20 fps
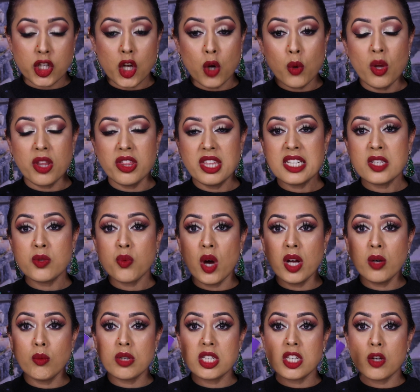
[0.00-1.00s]
So this
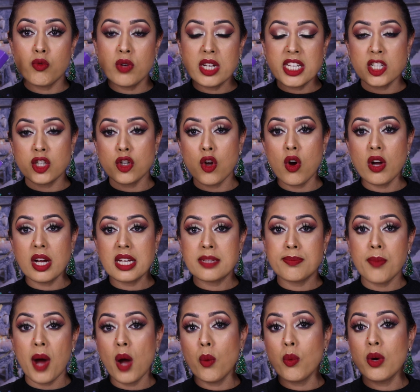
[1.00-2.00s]
one was a restock as
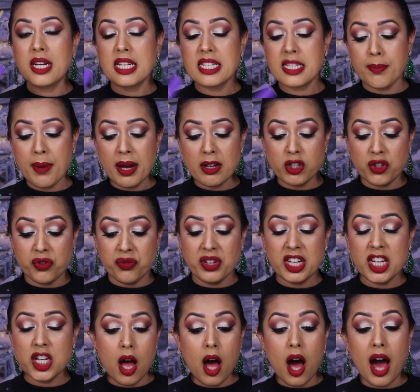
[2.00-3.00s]
my one is about to
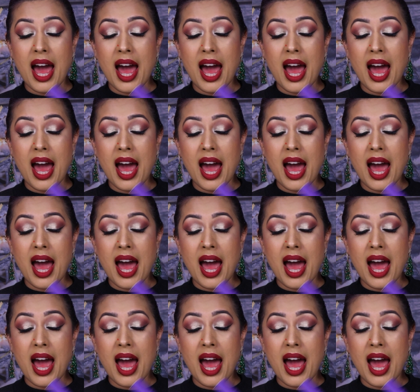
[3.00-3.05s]
finish.